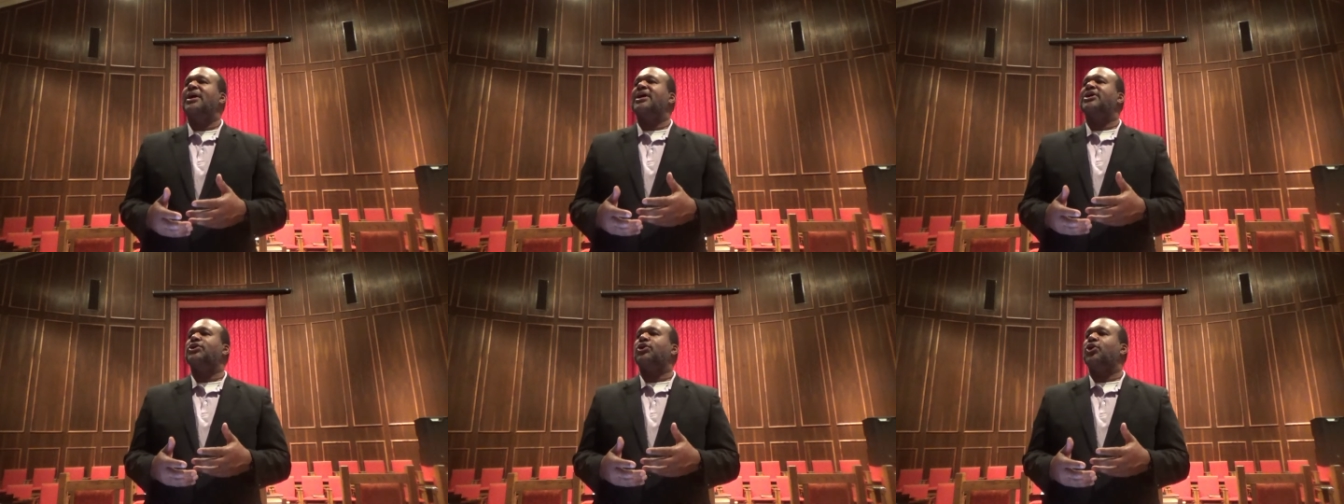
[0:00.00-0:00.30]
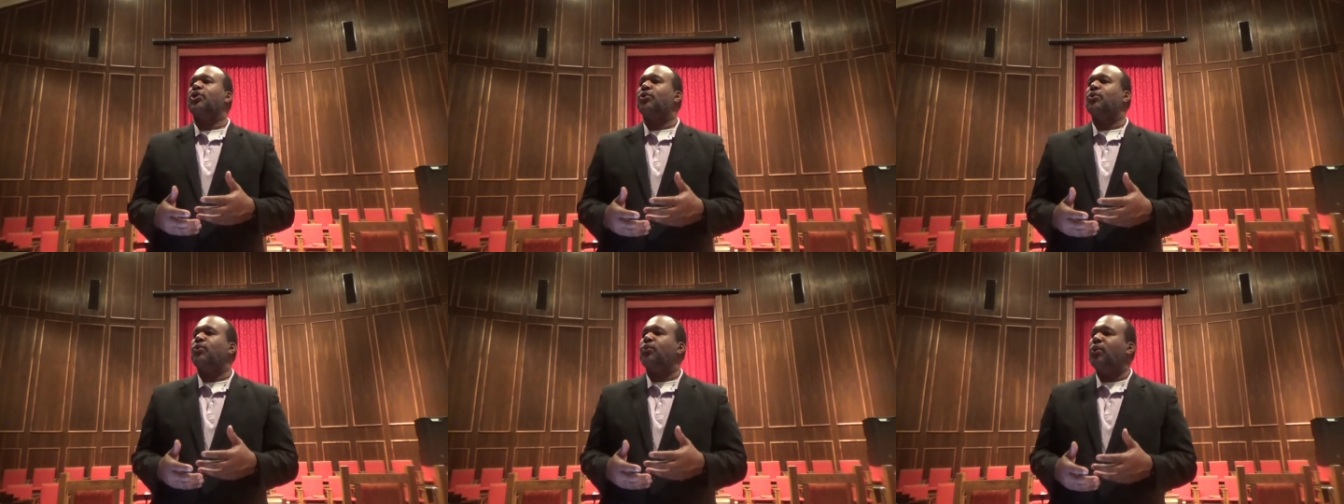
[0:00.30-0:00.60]
and
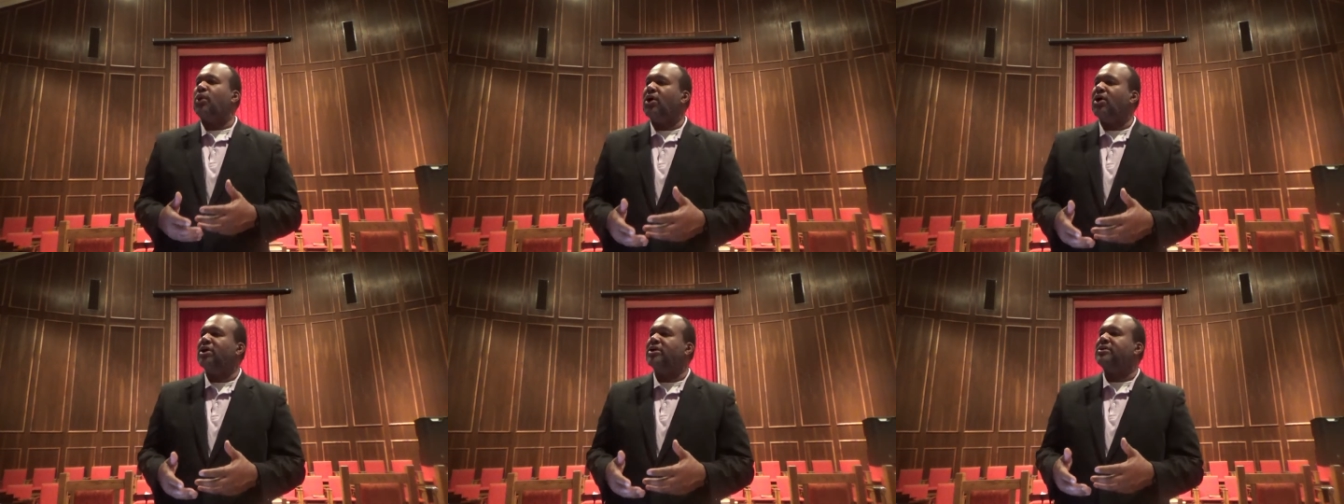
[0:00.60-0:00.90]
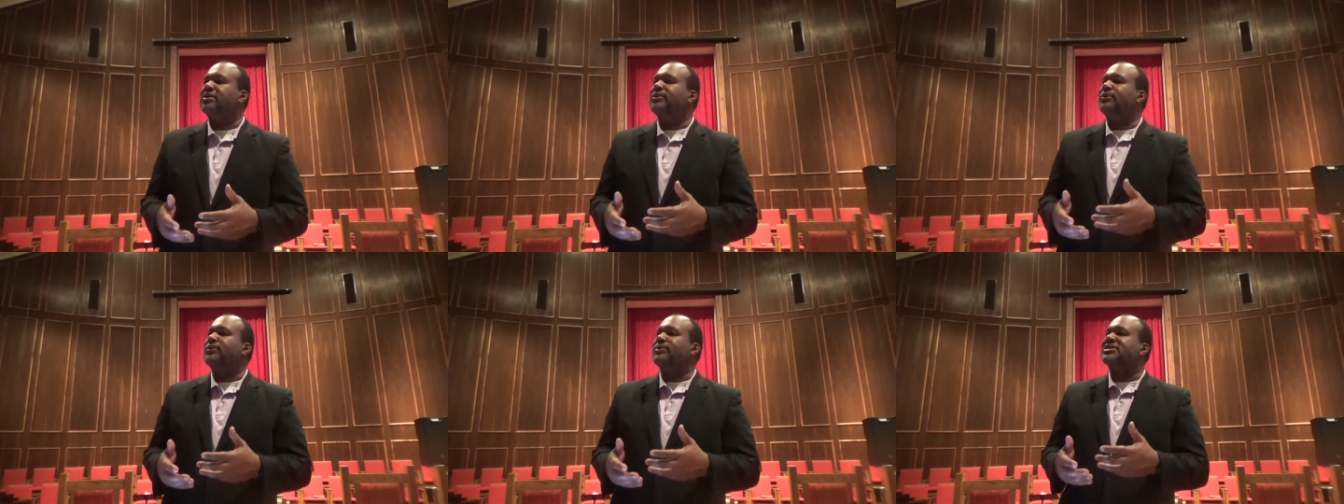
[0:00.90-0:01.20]
her
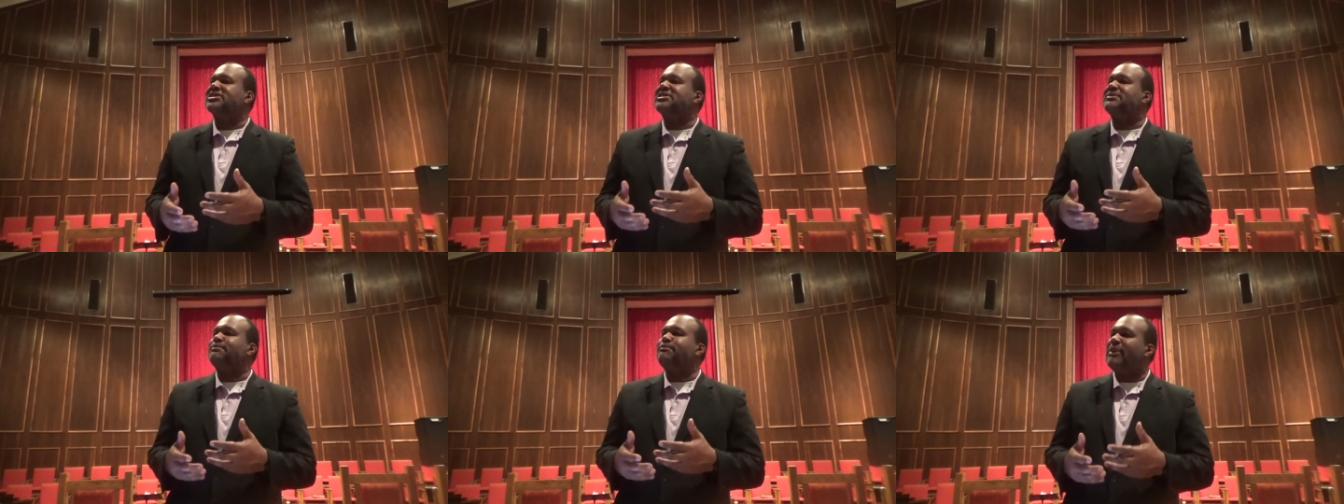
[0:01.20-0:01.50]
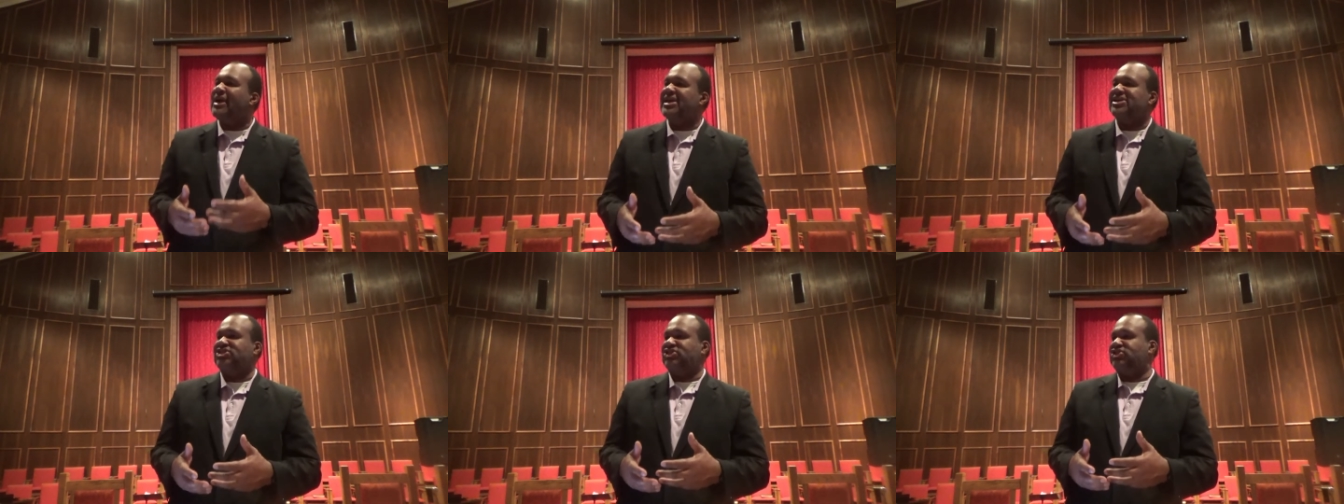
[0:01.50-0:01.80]
worth was
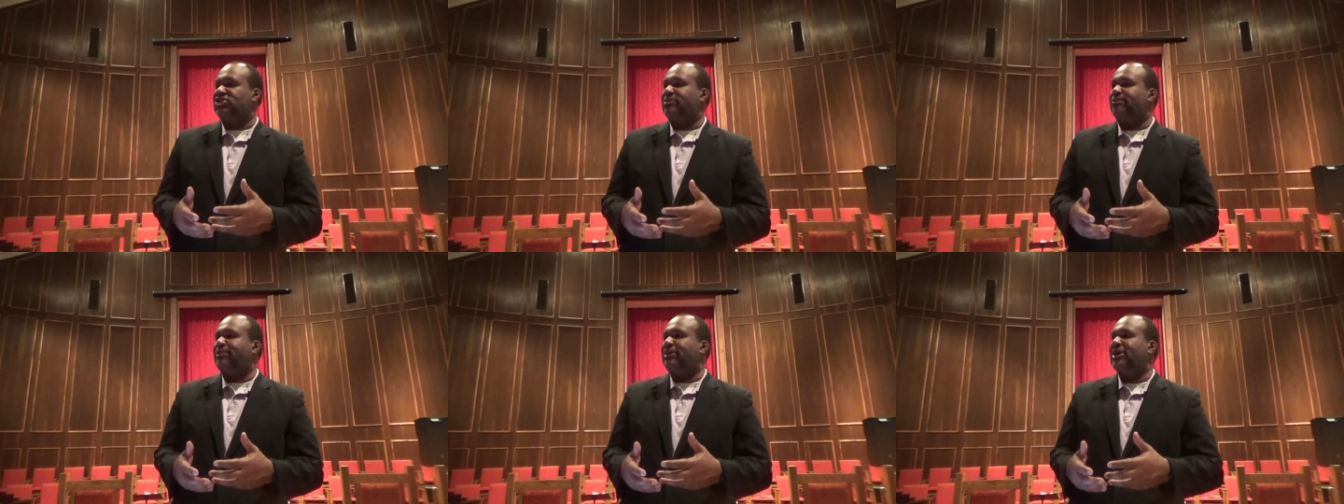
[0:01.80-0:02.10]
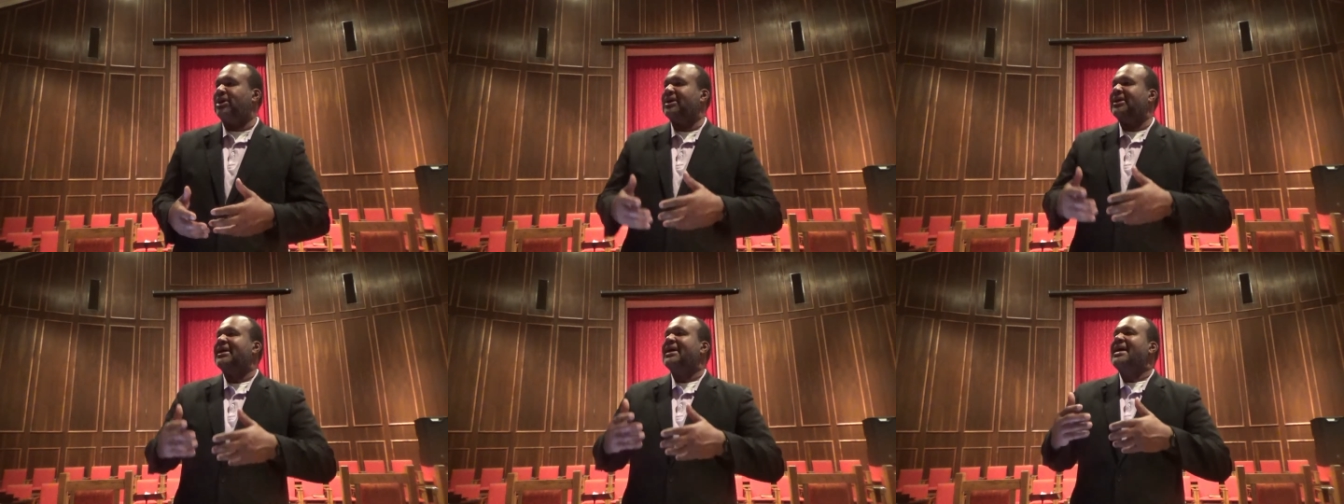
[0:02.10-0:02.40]
based
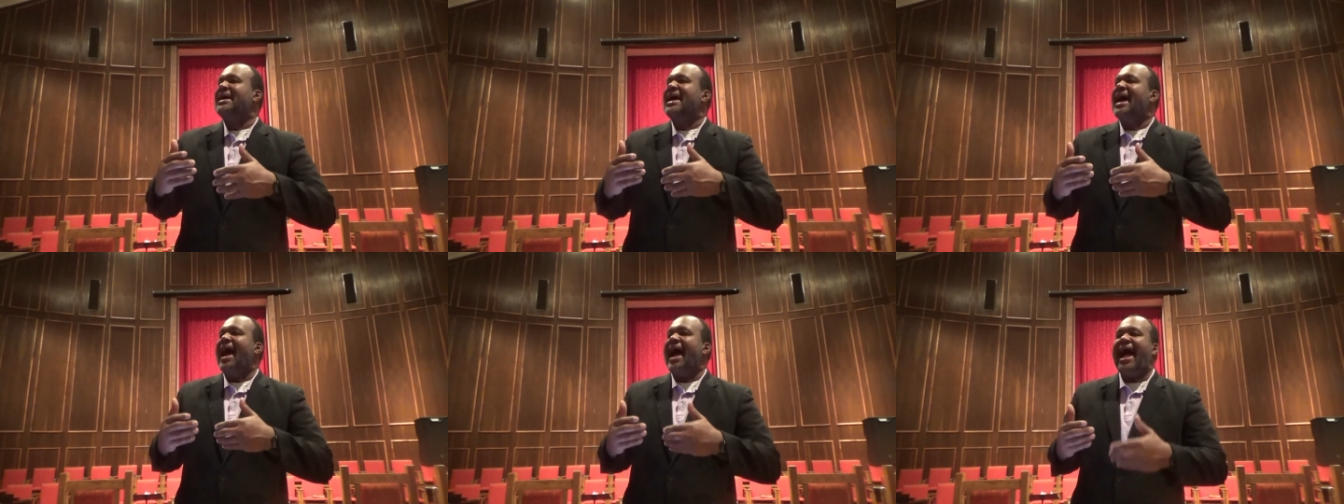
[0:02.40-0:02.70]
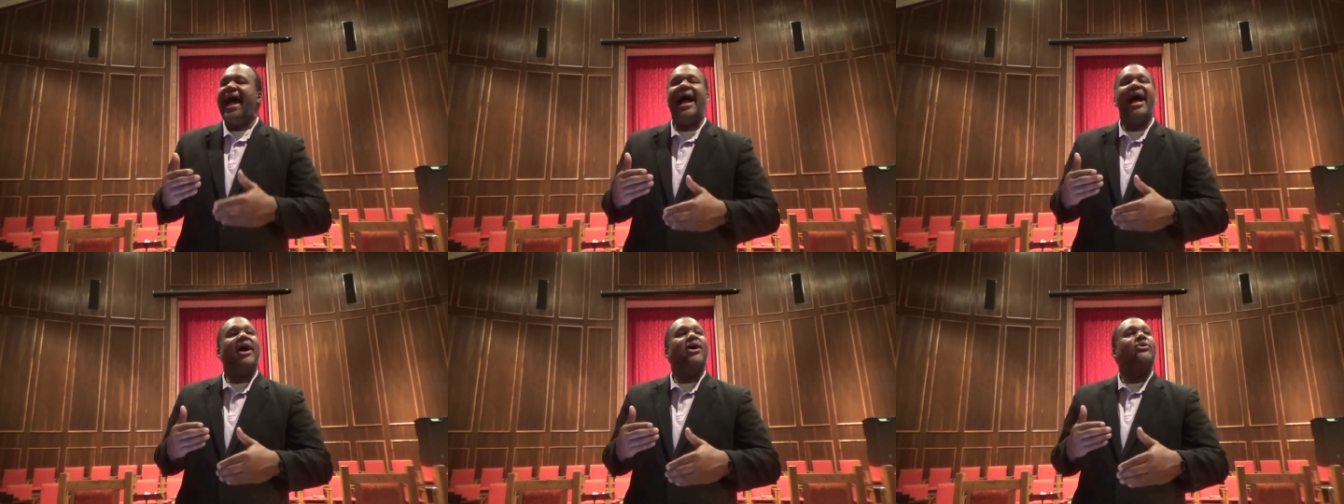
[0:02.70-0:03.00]
upon
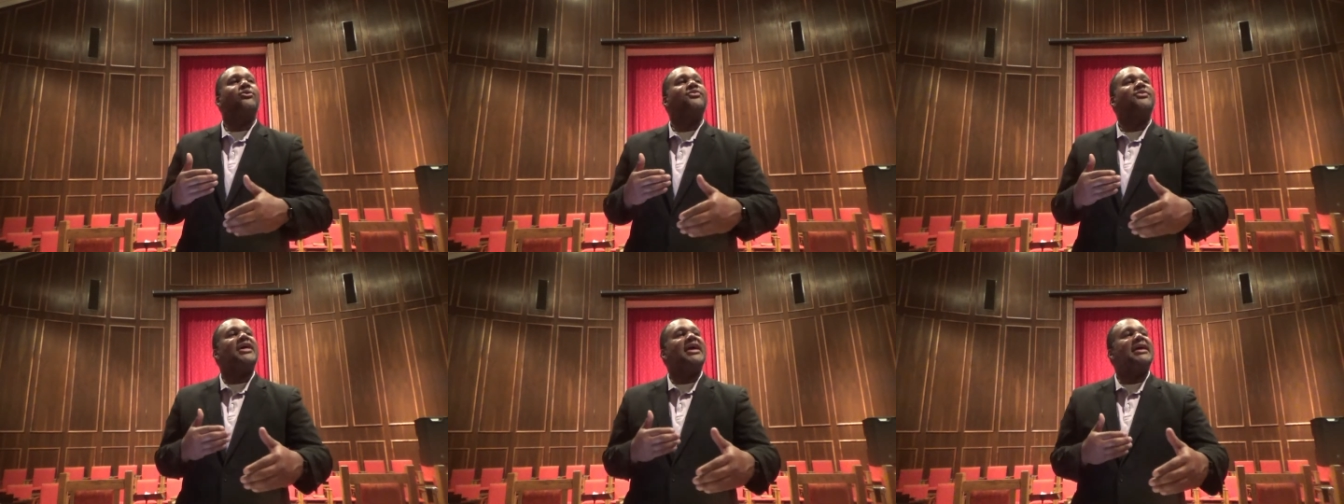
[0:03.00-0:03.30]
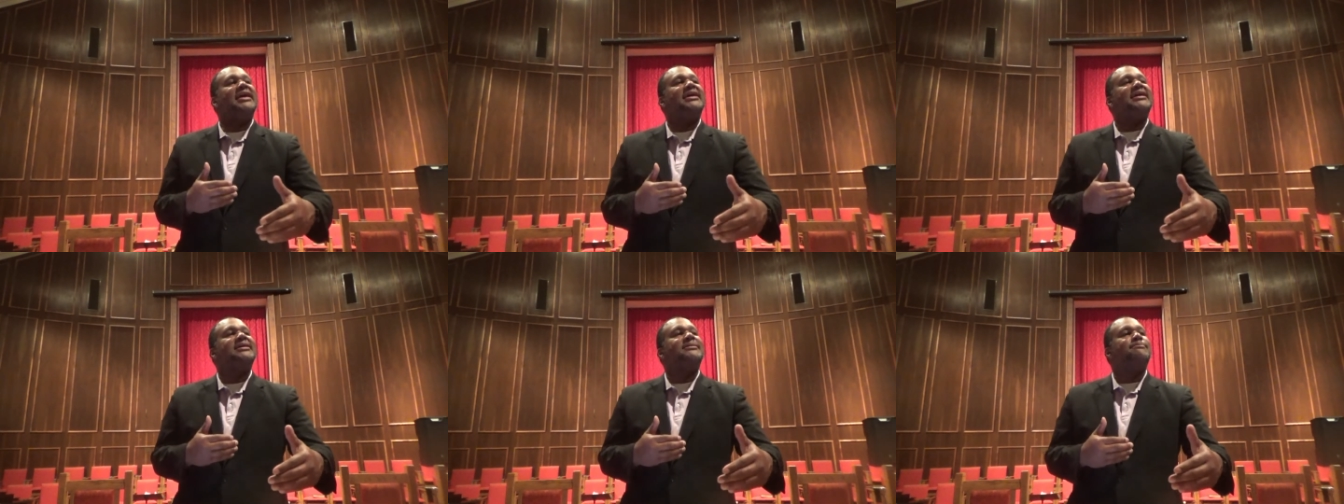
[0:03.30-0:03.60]
how
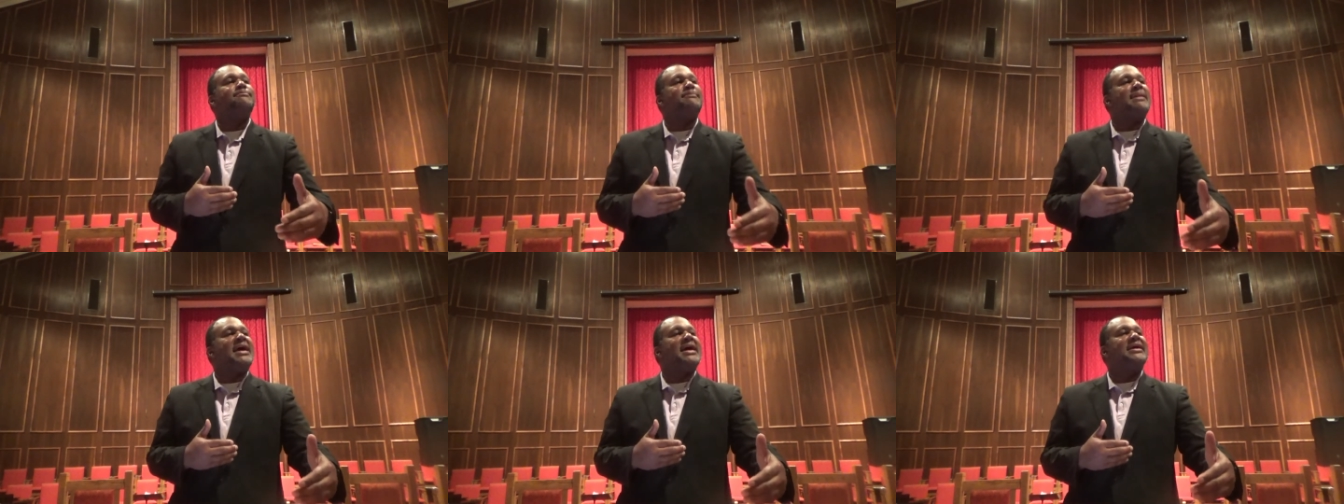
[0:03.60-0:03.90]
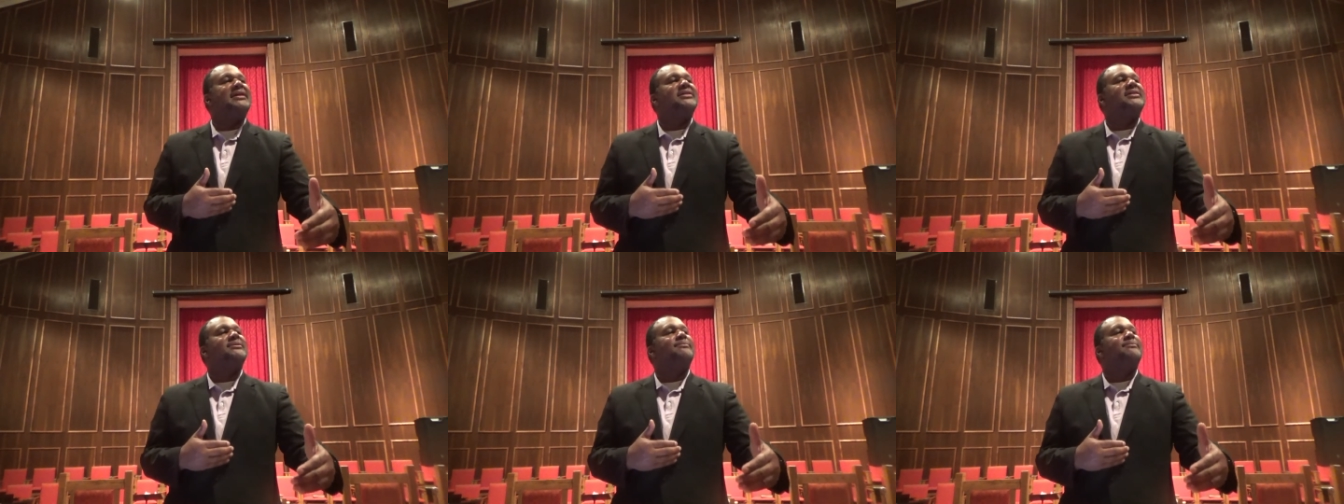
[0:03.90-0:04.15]
they could make the